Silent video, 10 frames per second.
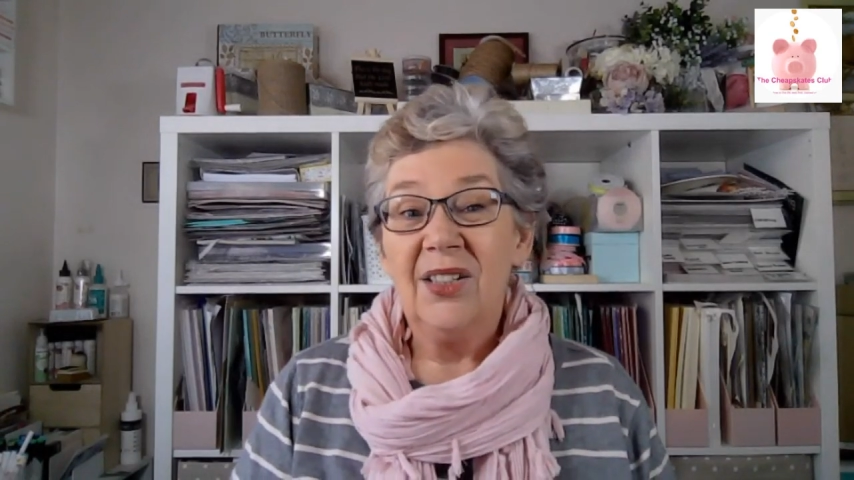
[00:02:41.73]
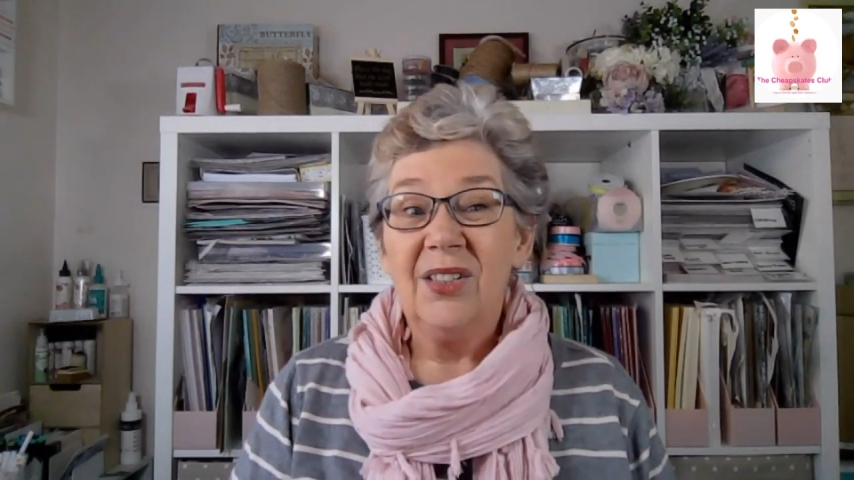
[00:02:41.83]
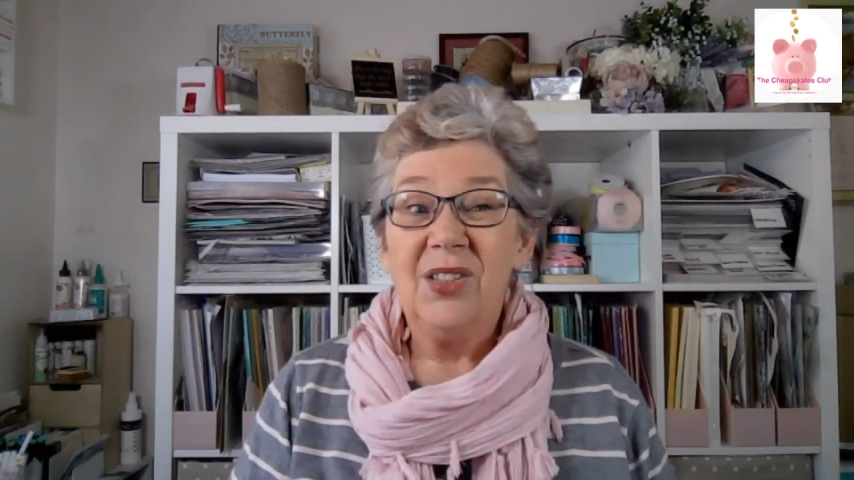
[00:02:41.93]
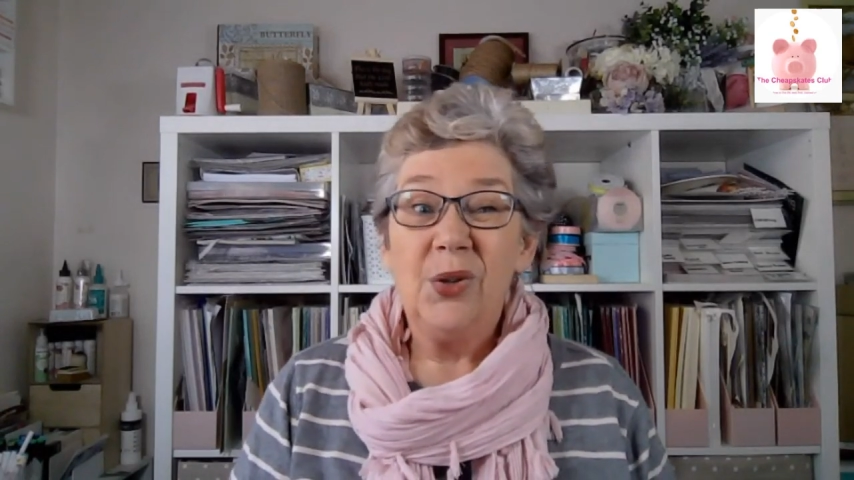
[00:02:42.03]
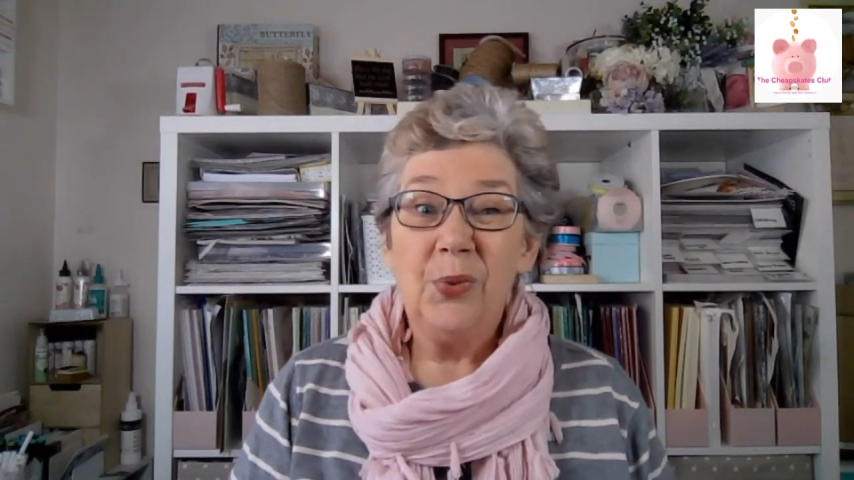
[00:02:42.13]

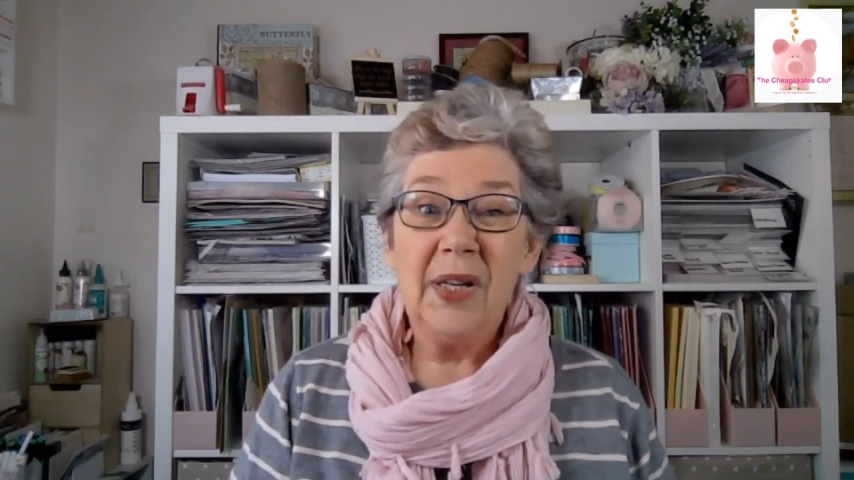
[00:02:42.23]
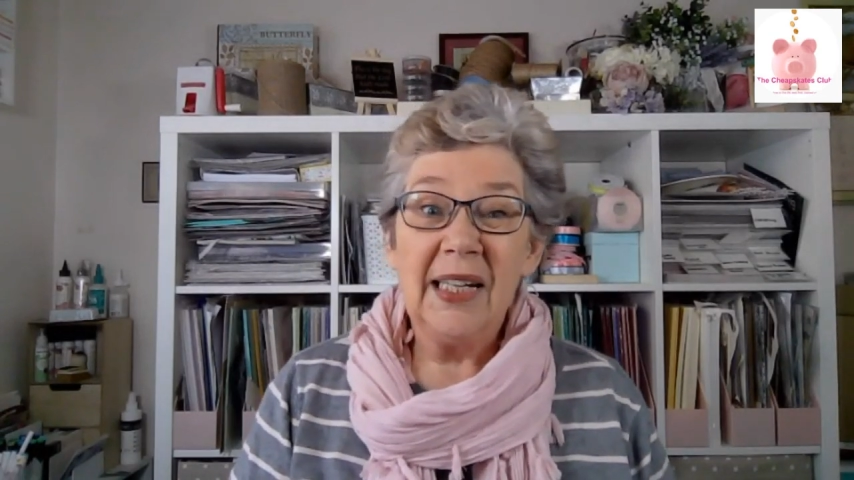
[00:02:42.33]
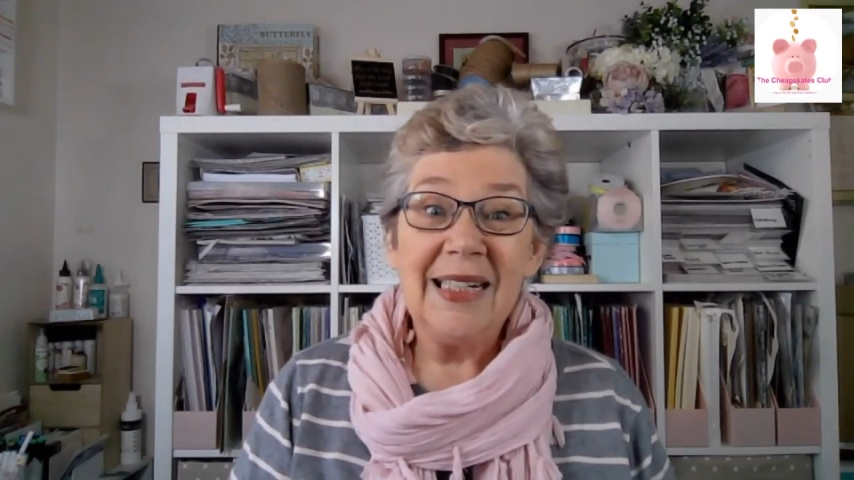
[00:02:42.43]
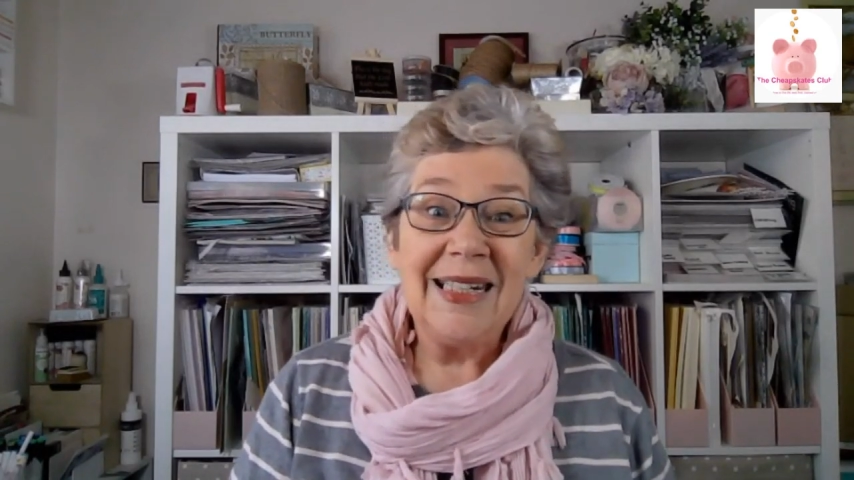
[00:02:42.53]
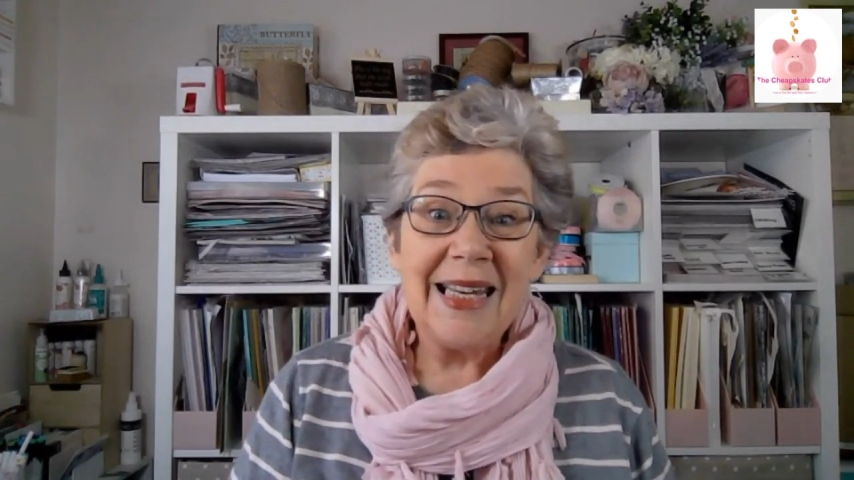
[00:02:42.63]
Do you
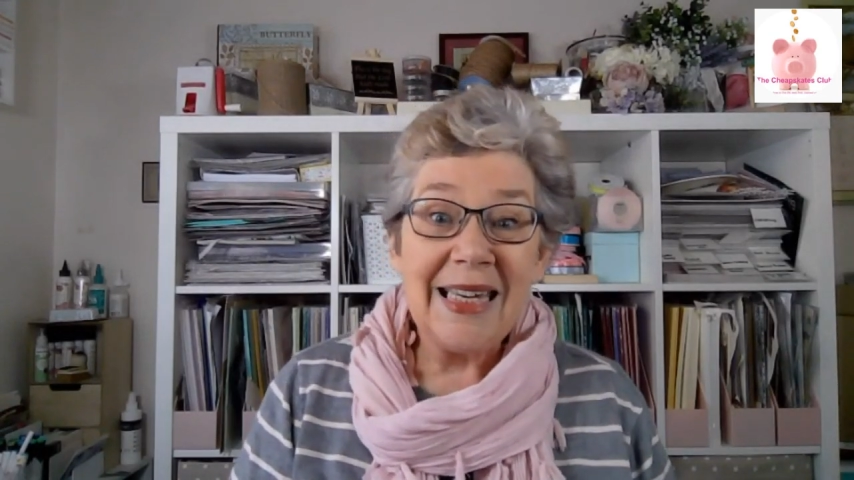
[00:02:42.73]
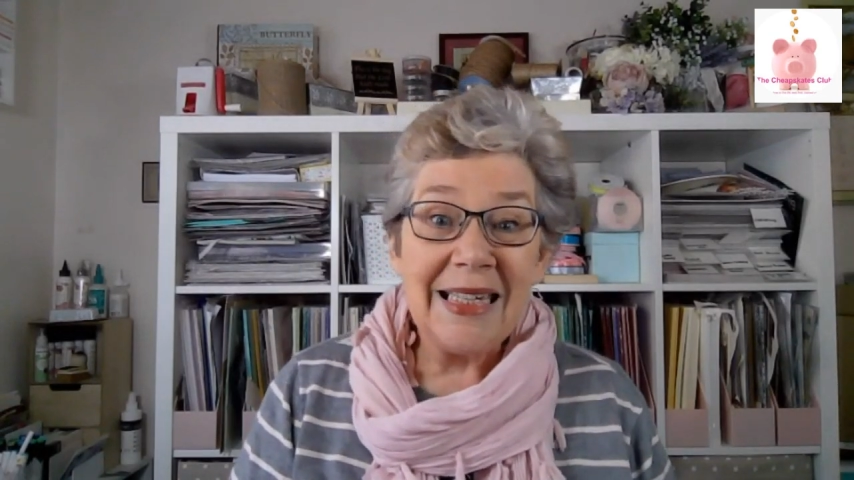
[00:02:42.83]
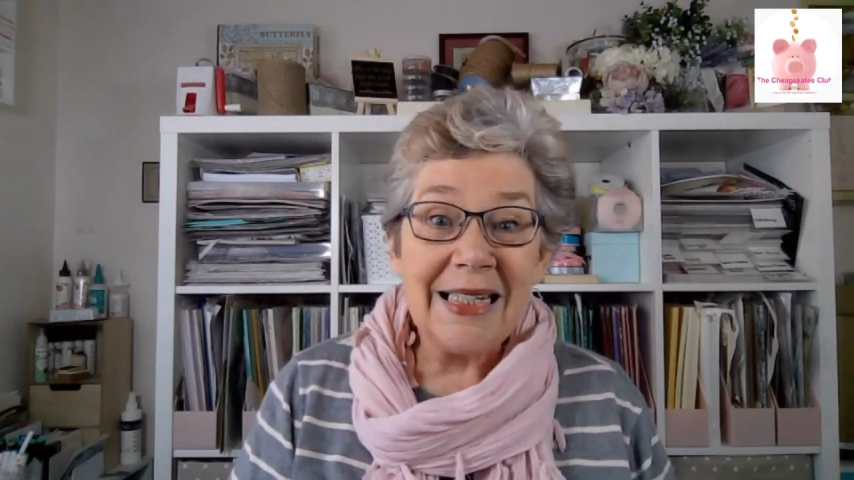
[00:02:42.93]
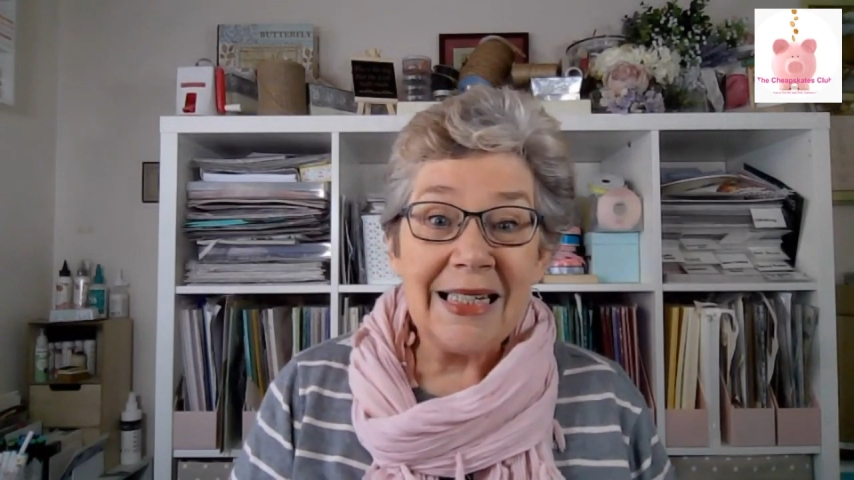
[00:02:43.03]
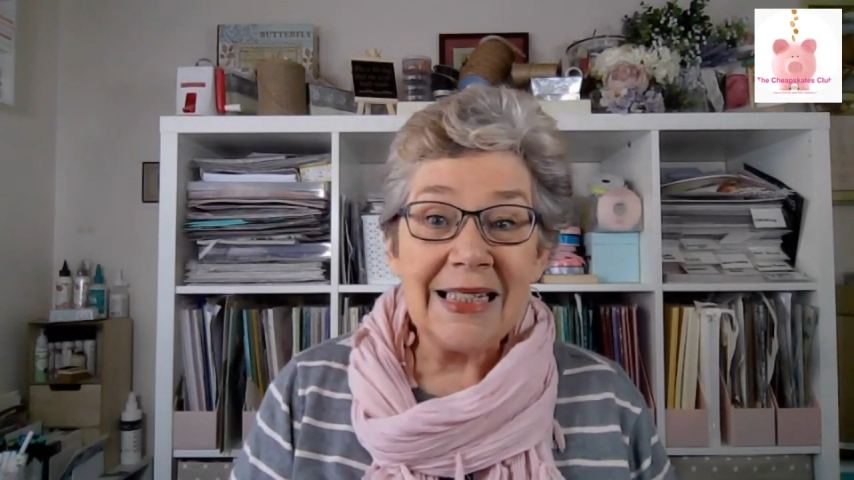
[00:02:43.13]
really
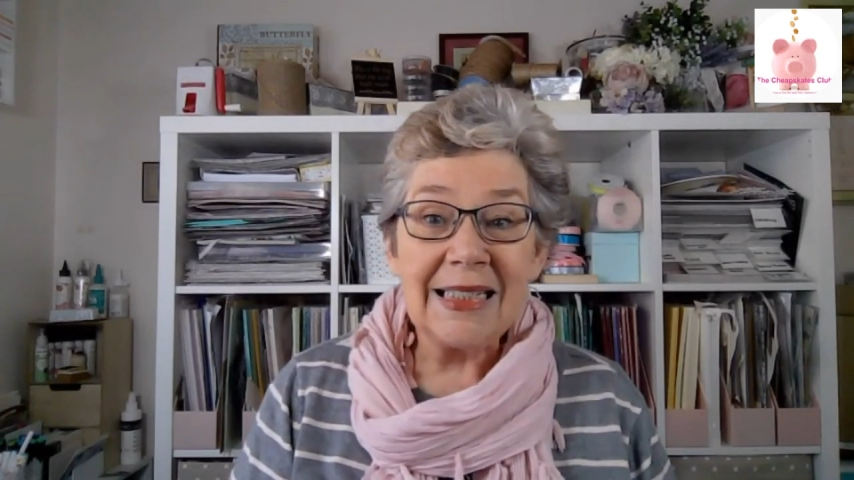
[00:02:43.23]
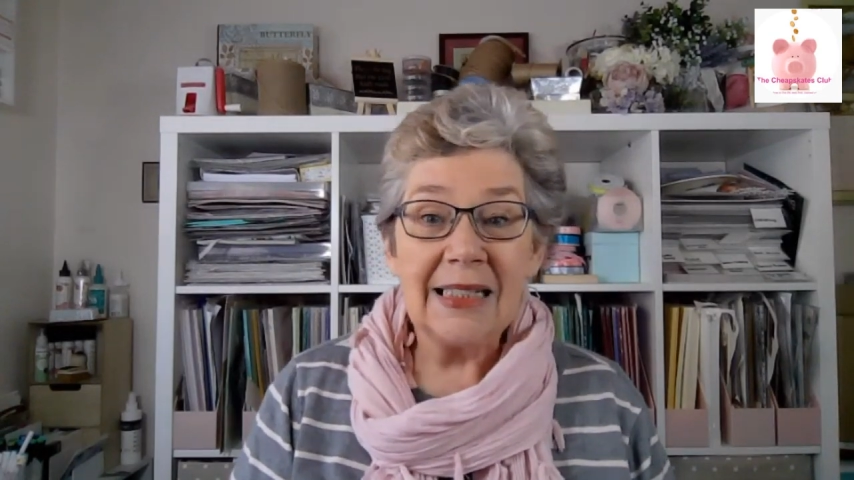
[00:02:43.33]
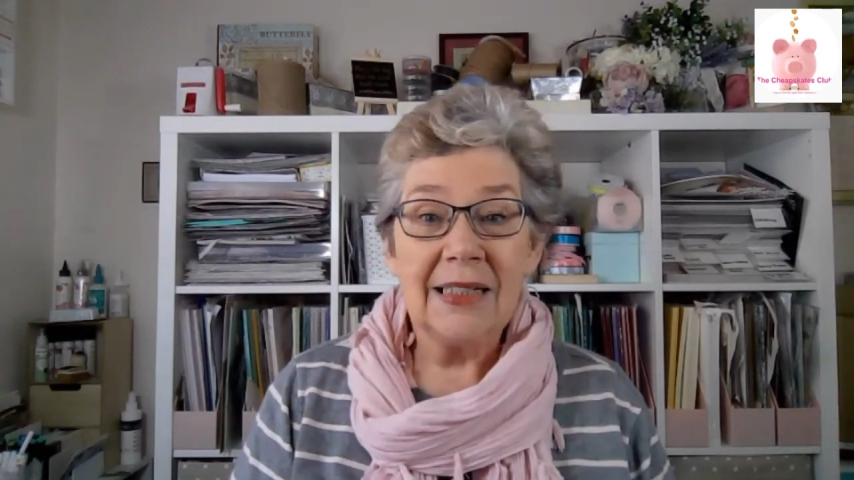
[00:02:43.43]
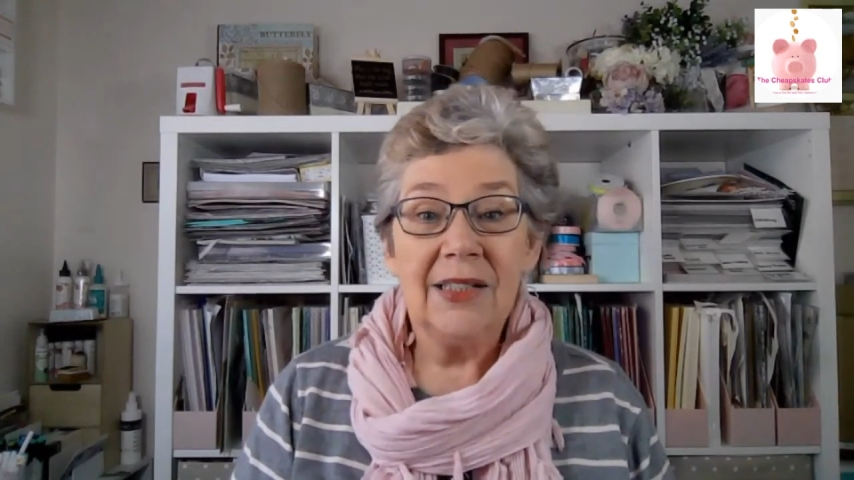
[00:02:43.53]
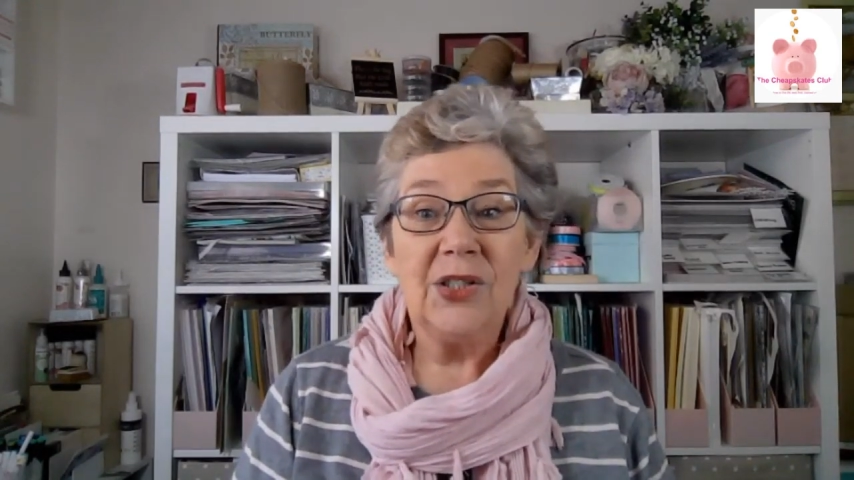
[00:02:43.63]
need it?